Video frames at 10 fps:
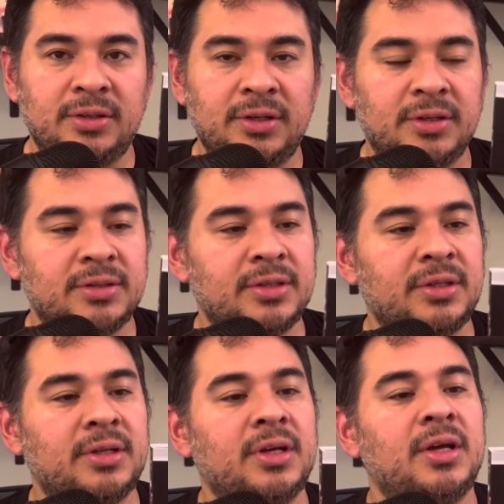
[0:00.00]

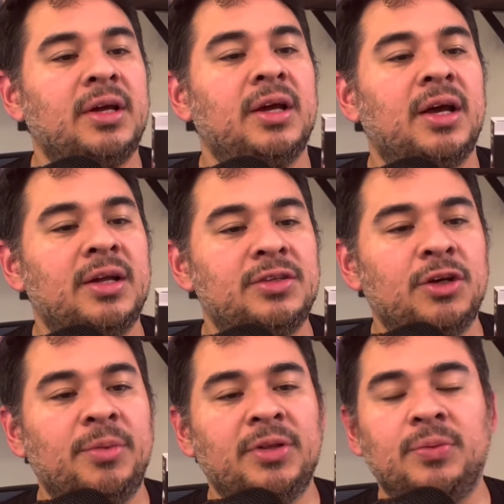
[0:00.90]
Nielsen,
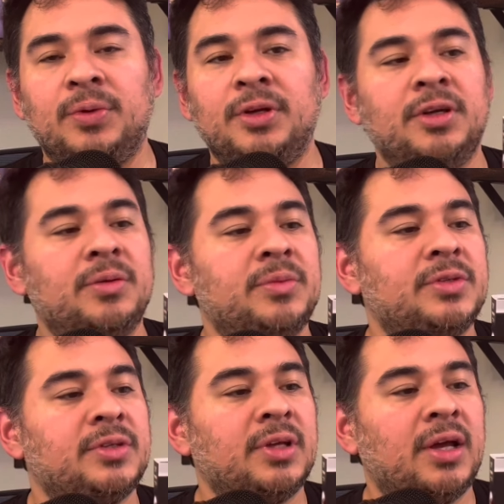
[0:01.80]
Joe Beth
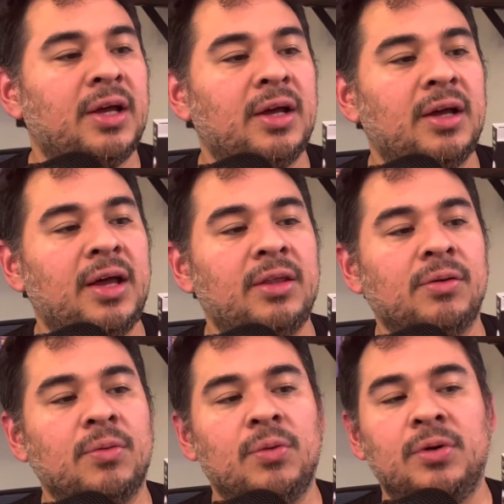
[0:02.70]
Williams,
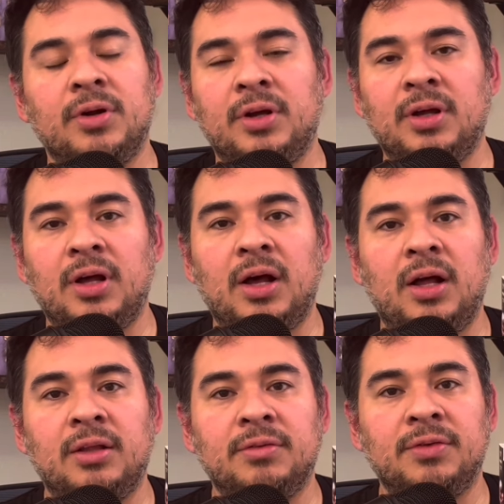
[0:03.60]
Heather O'Rourke,
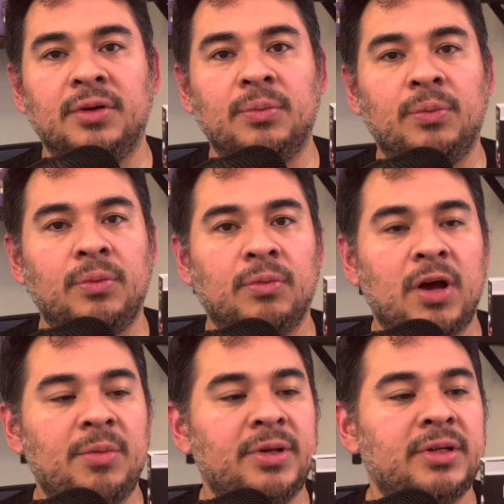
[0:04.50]
Oliver
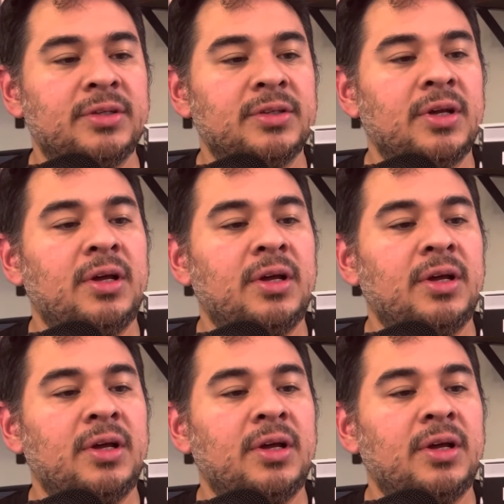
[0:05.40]
Robbins,